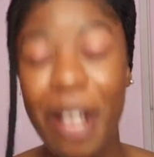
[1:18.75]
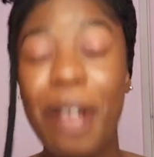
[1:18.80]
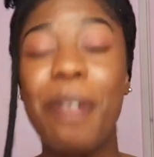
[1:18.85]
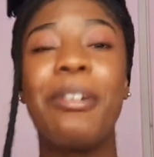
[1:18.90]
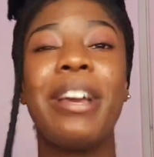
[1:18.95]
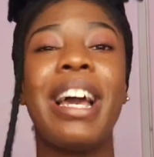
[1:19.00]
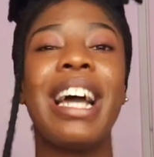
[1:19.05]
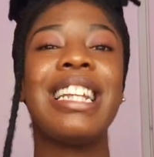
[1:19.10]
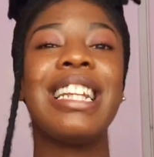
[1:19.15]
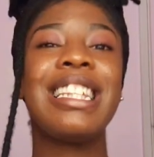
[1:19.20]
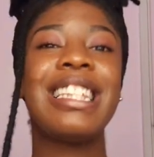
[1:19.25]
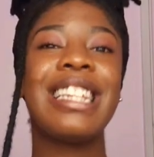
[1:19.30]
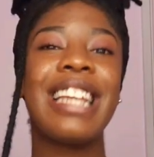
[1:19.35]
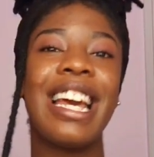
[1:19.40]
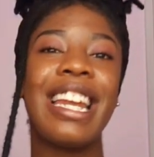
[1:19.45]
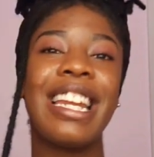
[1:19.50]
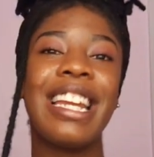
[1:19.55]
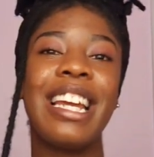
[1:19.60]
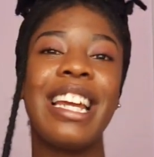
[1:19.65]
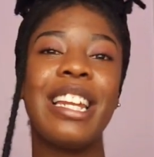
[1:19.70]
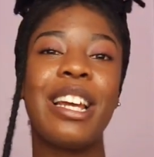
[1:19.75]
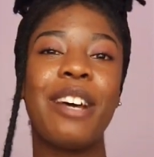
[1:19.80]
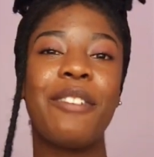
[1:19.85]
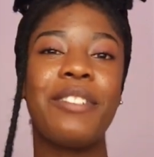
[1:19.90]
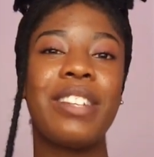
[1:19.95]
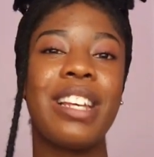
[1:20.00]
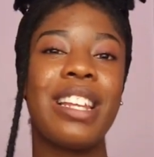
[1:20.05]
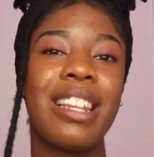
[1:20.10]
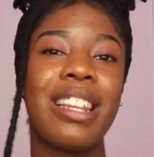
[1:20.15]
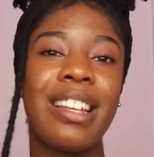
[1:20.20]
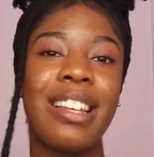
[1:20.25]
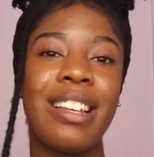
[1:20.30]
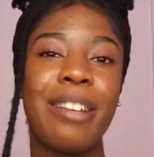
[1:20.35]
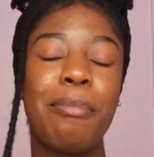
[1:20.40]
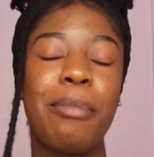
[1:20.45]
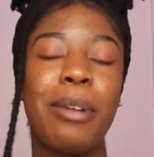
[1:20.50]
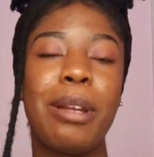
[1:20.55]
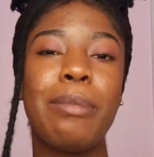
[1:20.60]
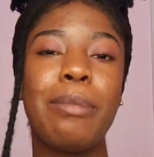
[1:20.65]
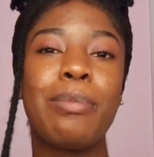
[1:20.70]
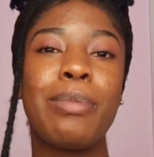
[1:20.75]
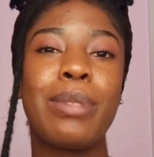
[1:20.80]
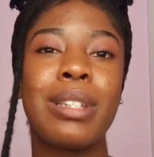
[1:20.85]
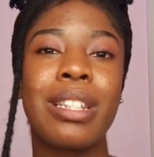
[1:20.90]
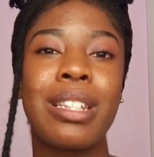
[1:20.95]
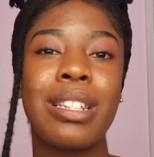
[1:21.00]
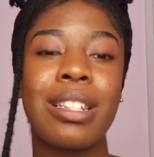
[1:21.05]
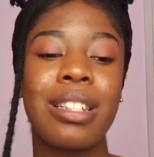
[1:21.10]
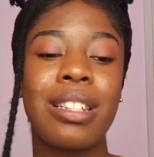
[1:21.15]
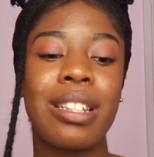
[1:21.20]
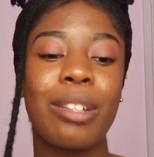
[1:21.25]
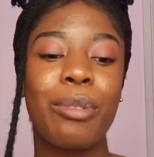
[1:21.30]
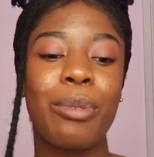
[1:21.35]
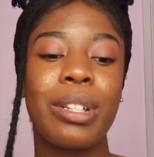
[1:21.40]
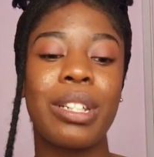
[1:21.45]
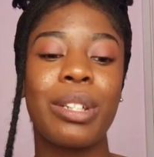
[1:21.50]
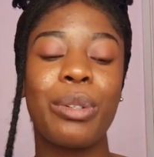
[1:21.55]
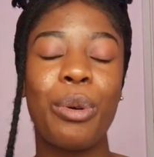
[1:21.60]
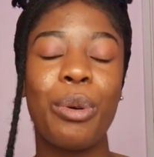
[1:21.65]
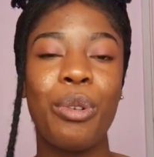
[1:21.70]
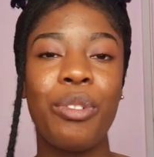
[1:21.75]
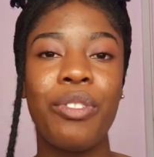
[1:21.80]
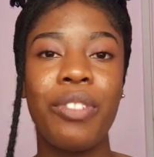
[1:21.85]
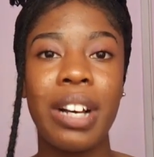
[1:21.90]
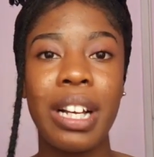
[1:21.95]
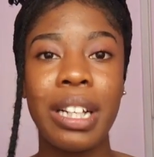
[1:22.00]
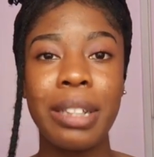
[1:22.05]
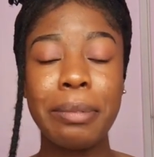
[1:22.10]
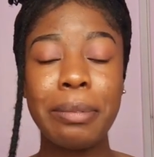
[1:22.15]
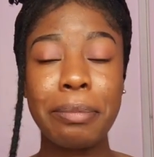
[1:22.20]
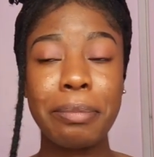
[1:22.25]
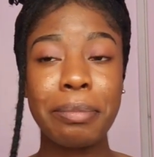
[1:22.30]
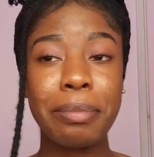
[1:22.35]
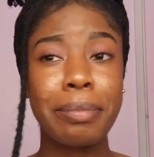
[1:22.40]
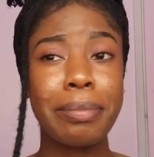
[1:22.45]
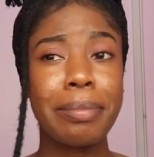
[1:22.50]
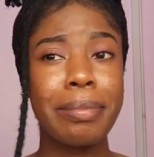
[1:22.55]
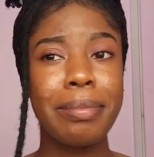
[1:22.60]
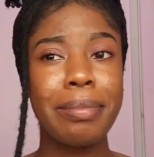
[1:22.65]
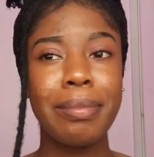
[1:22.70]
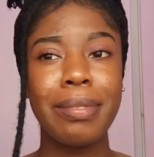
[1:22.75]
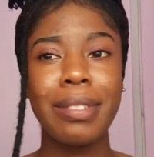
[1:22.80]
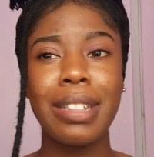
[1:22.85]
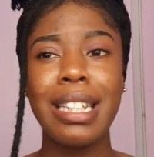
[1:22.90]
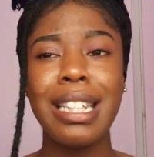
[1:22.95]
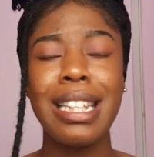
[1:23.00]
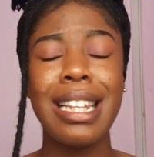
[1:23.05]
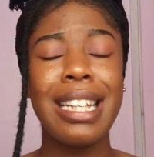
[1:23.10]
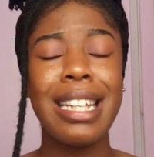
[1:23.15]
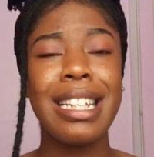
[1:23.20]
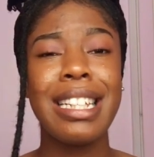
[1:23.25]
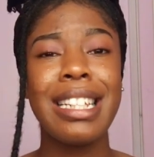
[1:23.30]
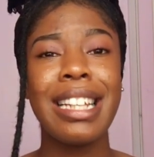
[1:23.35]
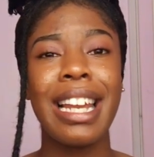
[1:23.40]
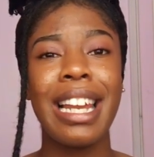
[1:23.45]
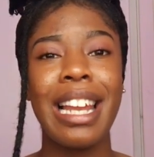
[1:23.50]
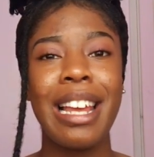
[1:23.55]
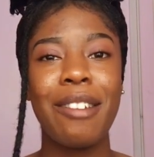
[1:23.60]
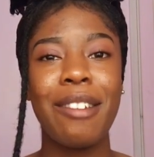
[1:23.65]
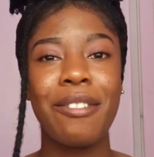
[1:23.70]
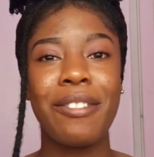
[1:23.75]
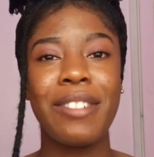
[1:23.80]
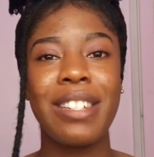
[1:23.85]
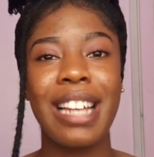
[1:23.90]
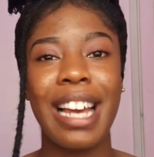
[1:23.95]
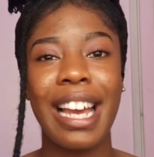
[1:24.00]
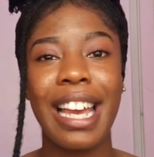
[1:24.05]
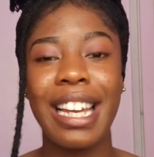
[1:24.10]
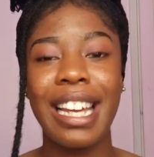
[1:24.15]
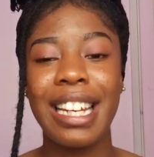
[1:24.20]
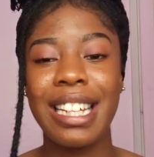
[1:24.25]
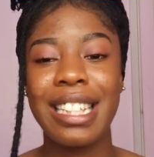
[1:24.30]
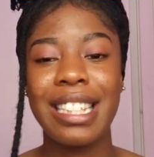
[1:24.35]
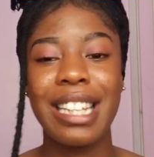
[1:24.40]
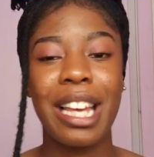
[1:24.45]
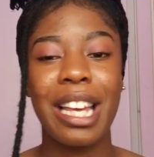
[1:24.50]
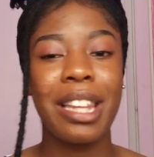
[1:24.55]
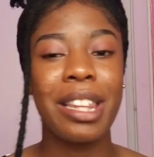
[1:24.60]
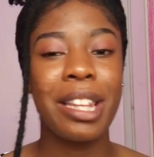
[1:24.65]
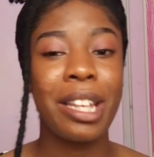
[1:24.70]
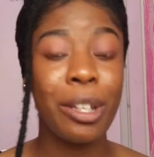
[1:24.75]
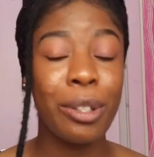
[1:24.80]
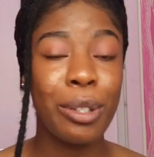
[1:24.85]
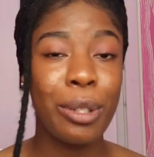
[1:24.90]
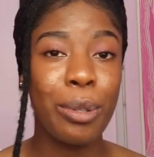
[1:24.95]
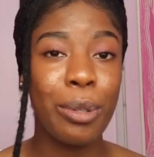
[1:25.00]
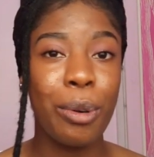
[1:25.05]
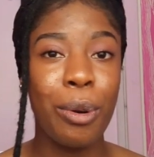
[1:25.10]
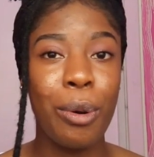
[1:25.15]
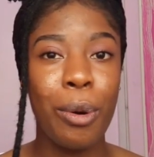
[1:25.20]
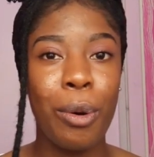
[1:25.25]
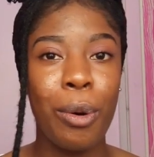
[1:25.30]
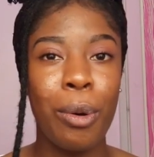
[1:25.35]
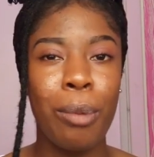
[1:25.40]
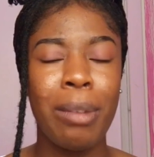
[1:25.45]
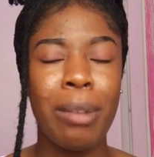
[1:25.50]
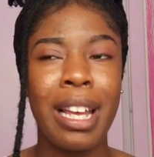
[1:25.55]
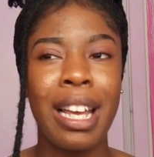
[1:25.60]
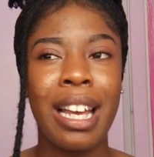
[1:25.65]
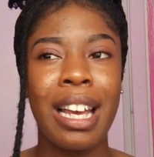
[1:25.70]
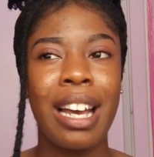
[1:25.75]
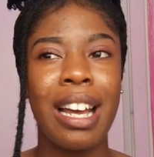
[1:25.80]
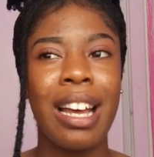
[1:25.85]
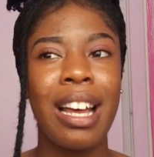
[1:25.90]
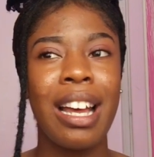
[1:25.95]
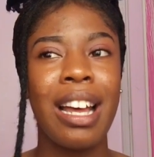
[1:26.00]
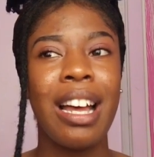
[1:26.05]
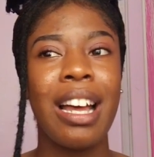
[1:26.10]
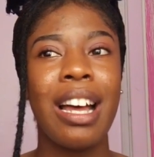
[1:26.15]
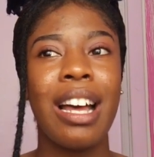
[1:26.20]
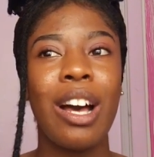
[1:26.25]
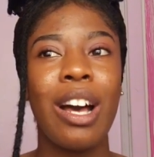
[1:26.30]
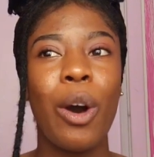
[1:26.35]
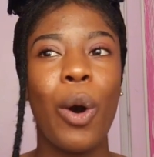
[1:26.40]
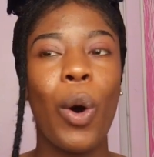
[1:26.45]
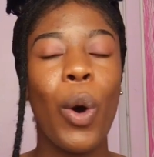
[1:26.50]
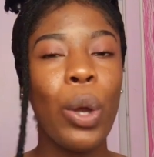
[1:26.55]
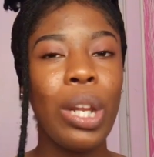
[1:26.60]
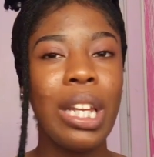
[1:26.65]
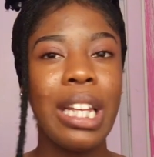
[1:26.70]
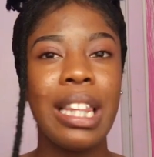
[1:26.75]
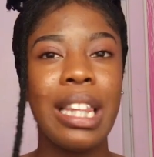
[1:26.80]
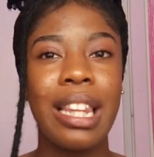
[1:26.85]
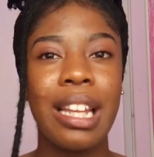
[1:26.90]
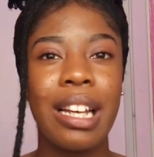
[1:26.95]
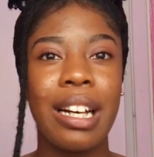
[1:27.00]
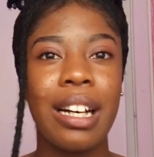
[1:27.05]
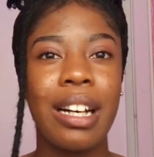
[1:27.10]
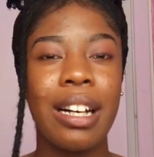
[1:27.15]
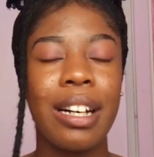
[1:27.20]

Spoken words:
We had CRE, and after the preps was over, so the teacher left. They used to go home. Like, only the